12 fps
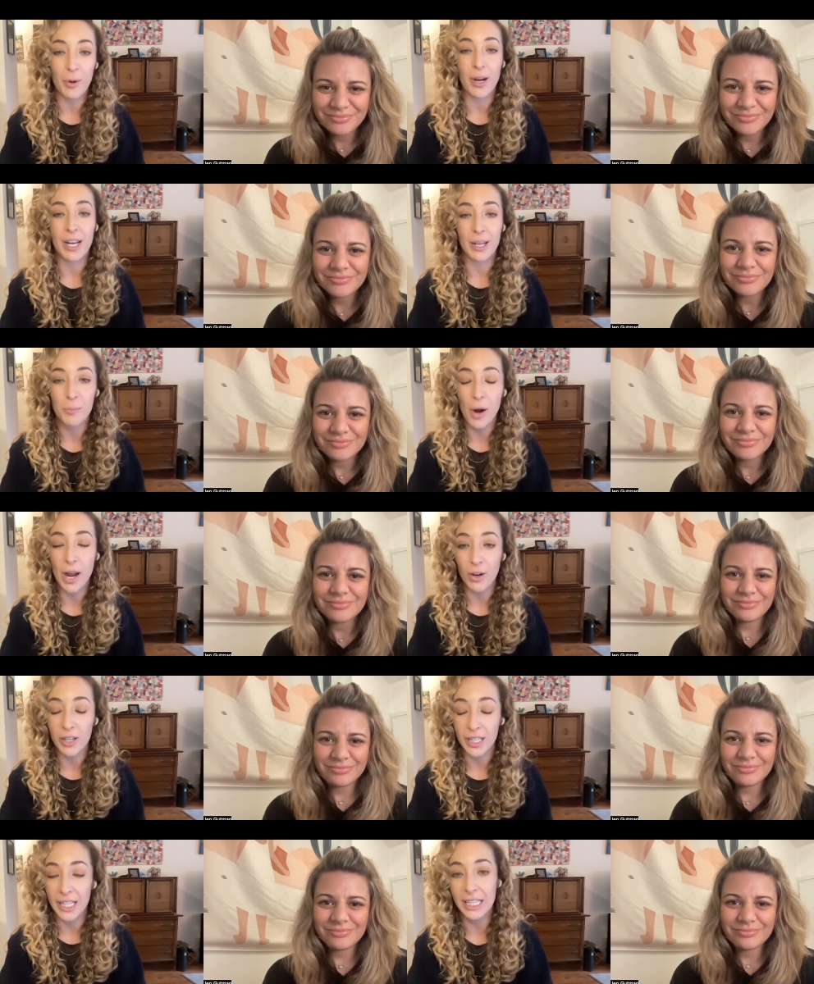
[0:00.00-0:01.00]
Speaker 1: operating
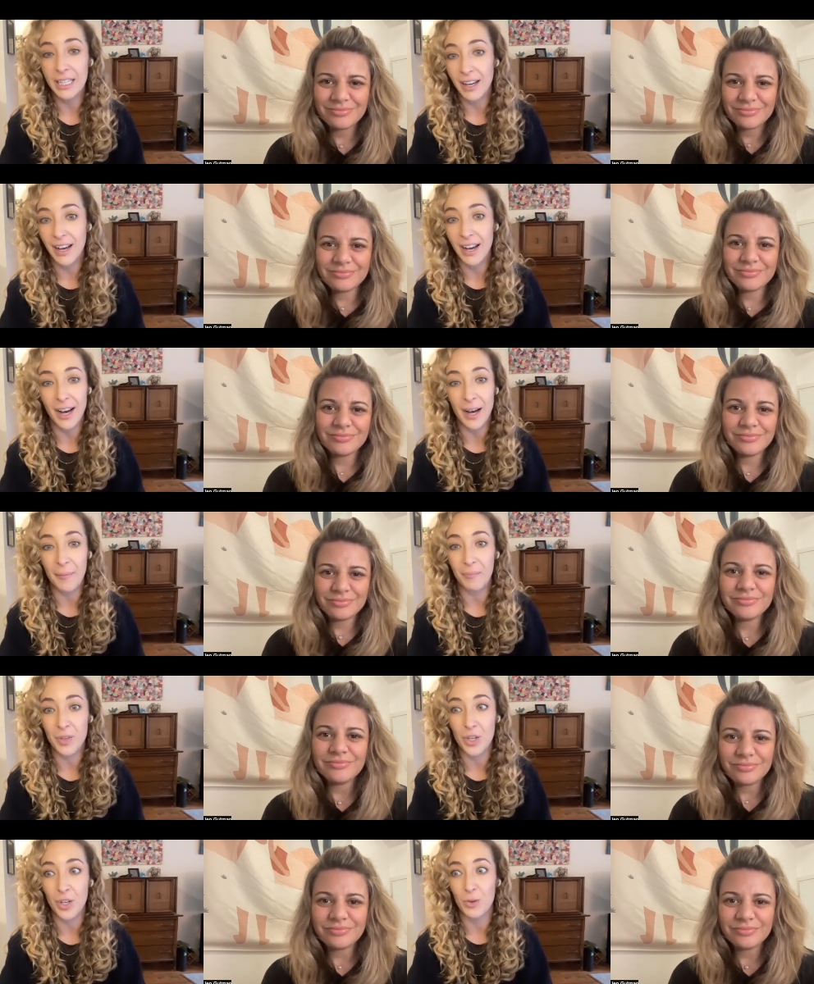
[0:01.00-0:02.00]
priority. Um,
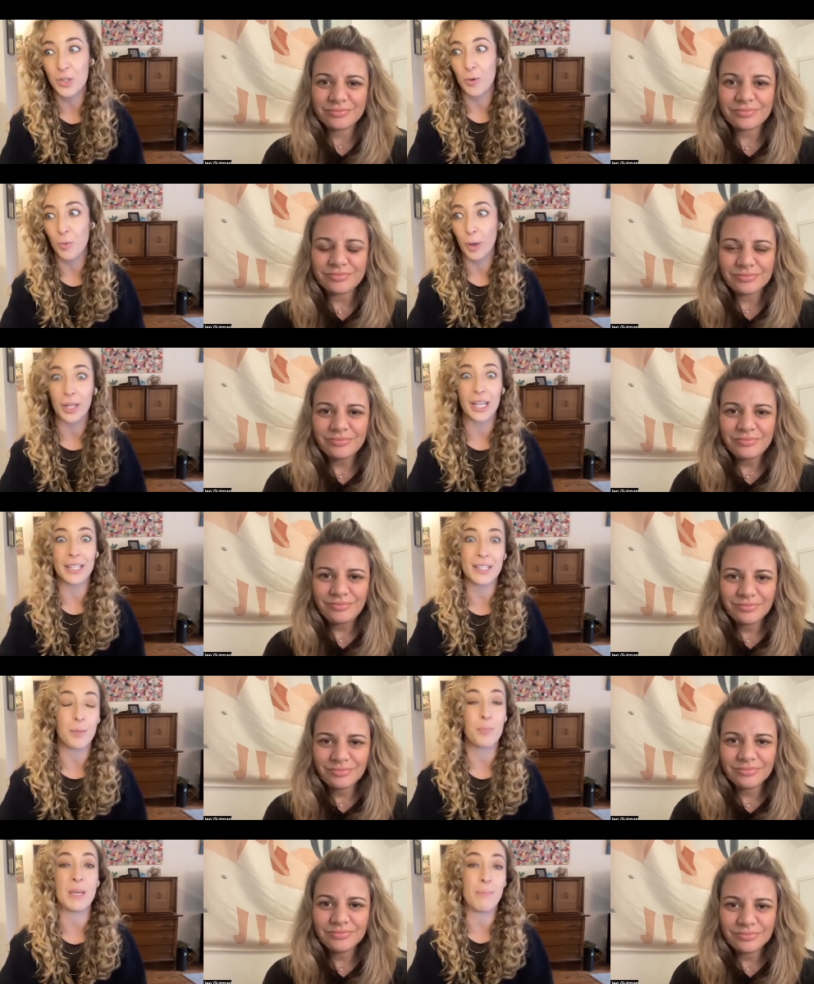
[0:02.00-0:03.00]
you know, so really it's
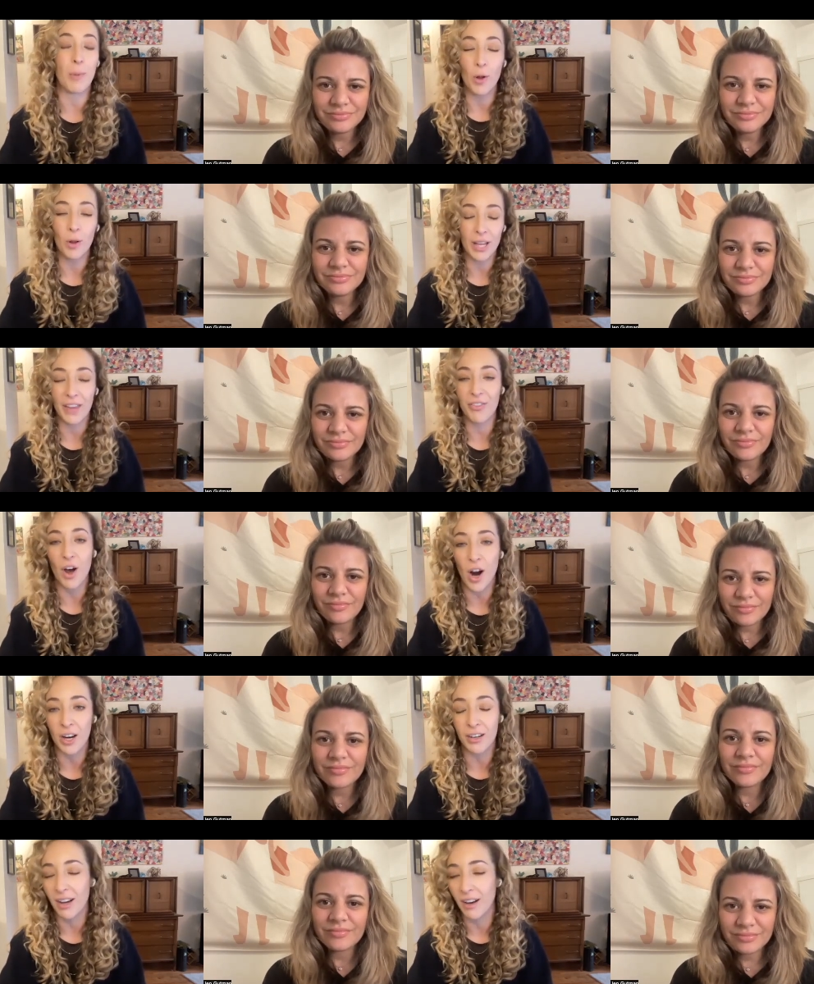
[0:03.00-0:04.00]
the people at the
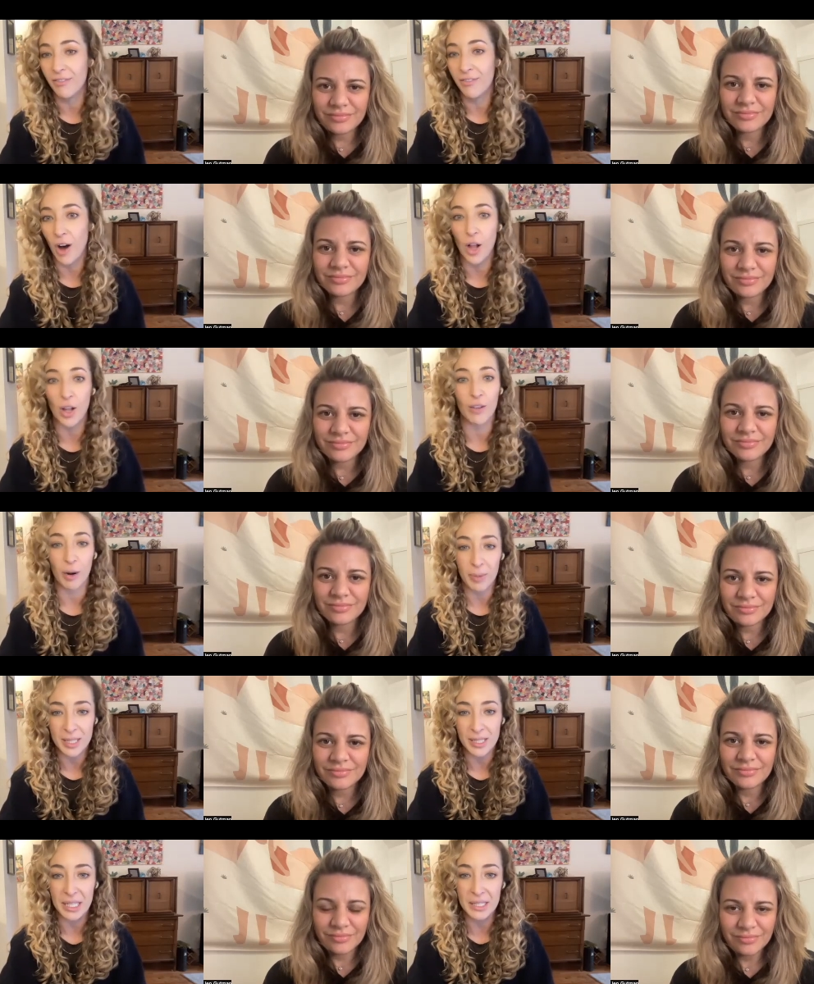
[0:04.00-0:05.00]
heart of all of our
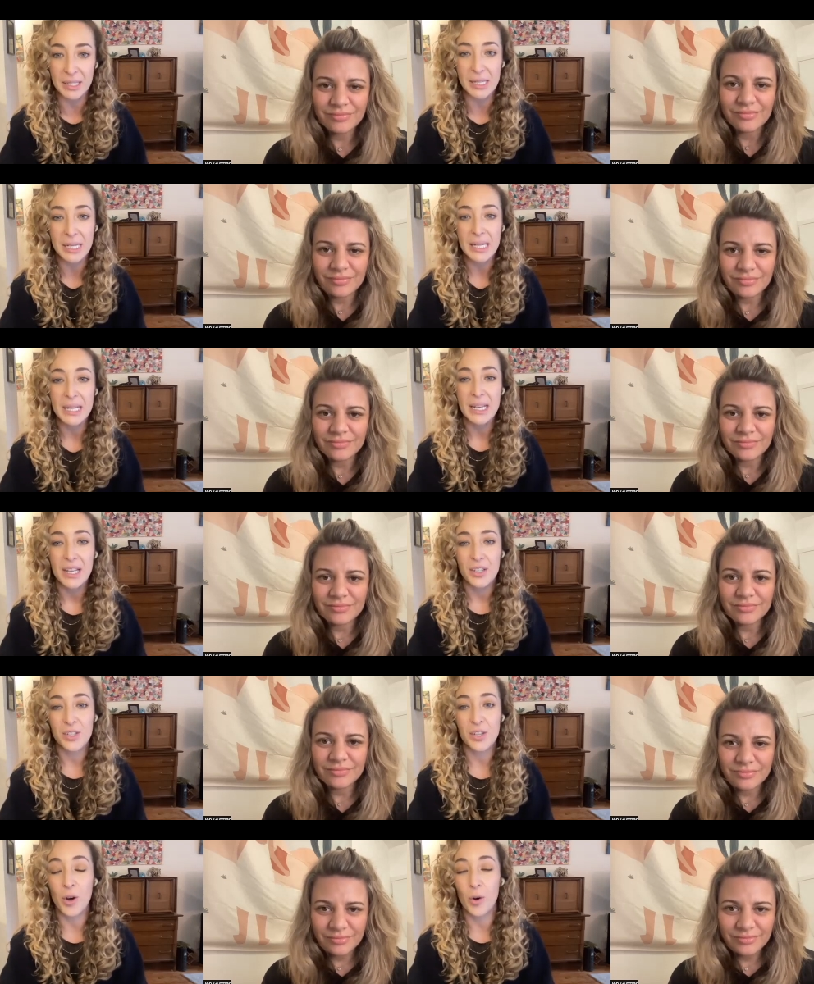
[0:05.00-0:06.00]
business.
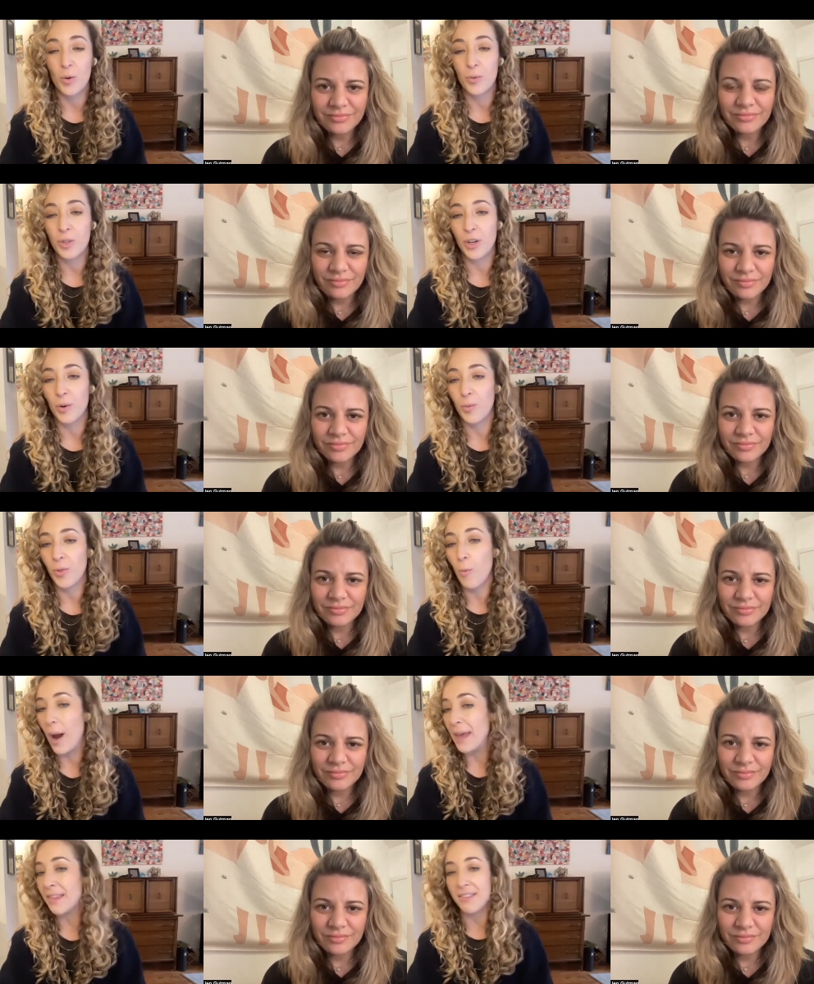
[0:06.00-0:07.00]
So, you know, the
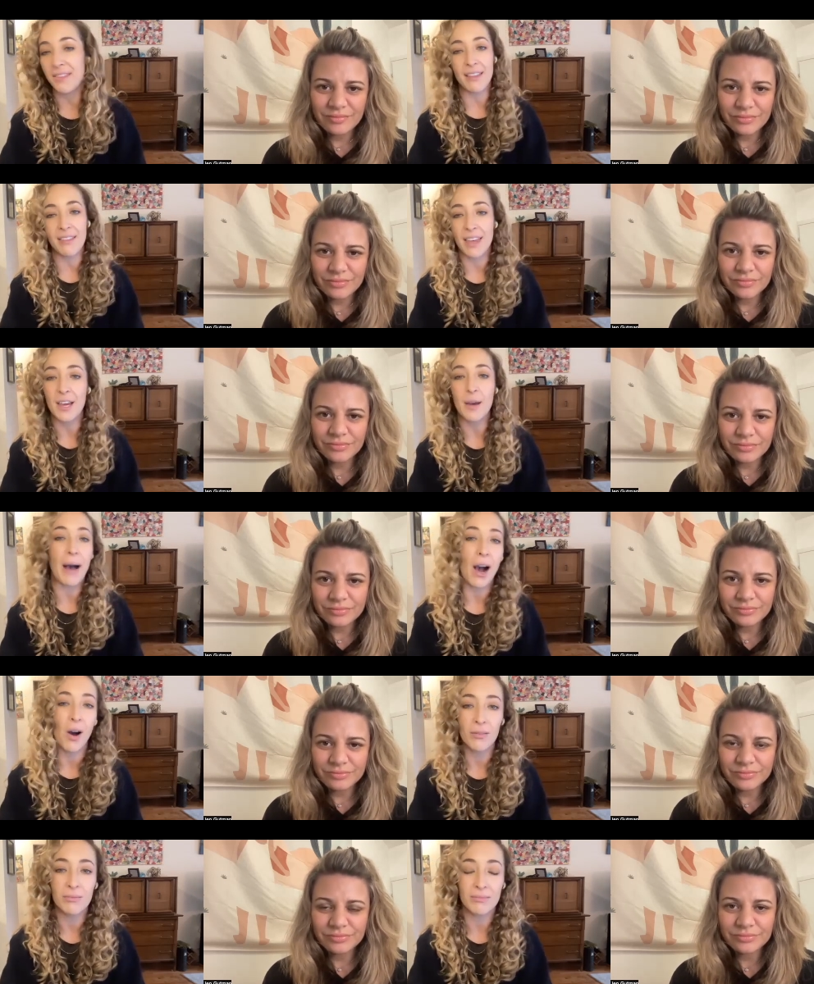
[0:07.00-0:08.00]
way that they think
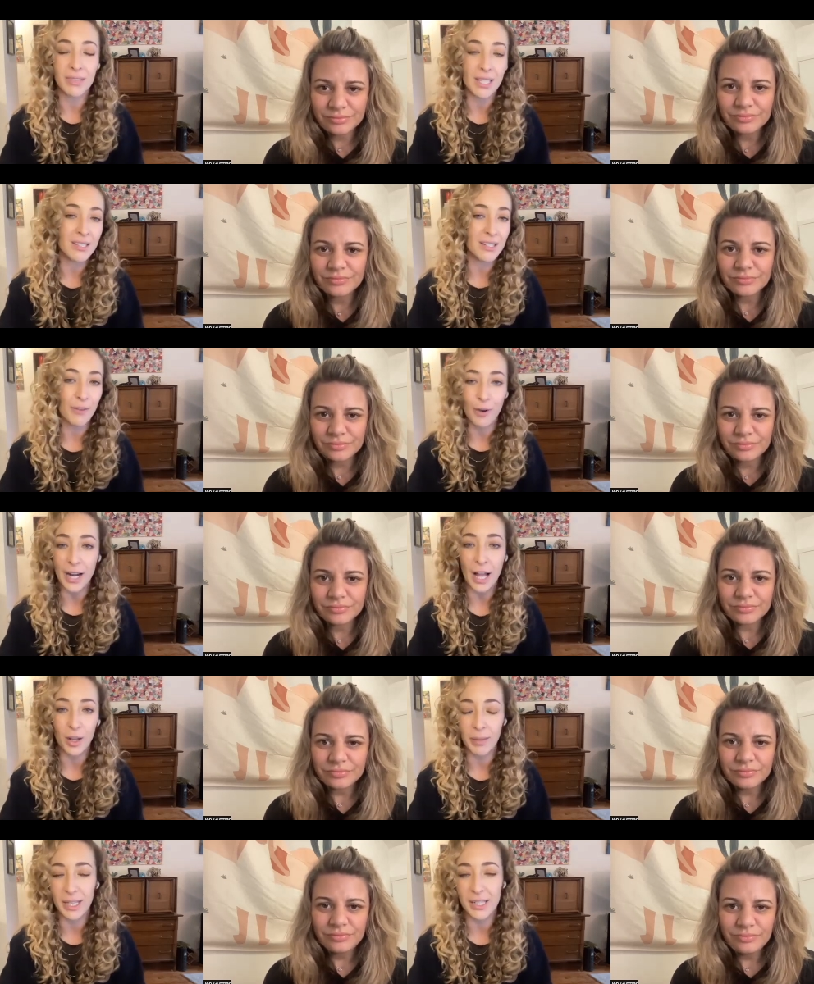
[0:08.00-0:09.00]
about these different
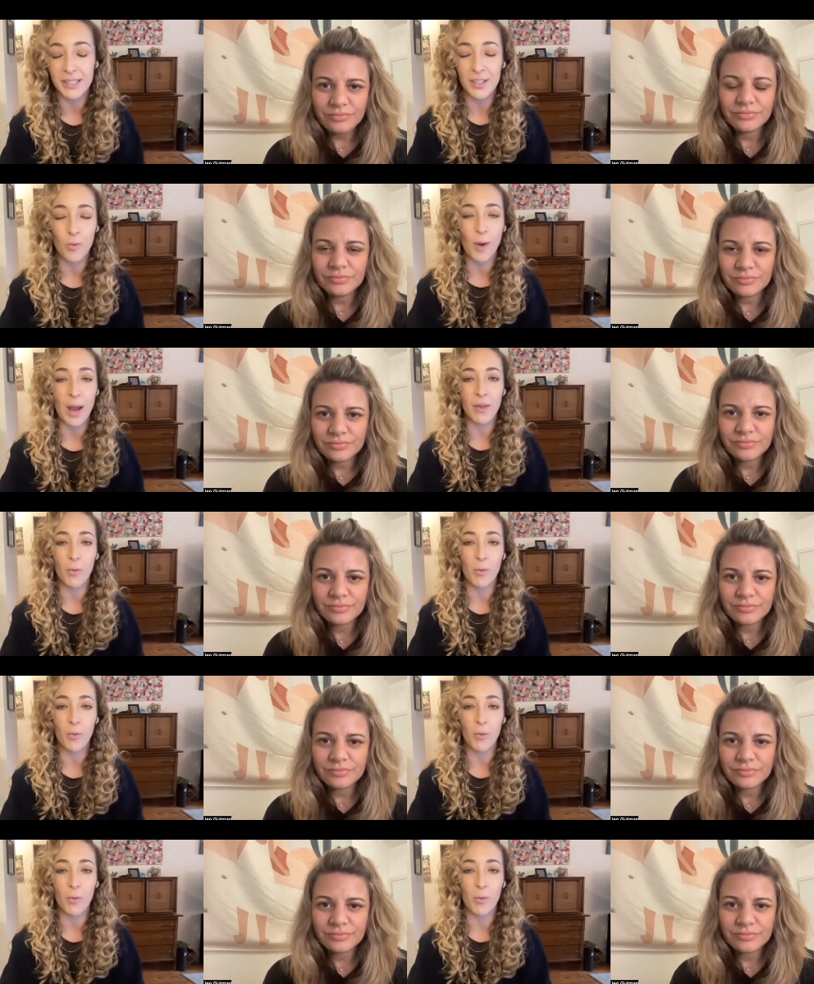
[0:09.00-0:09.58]
elements and the way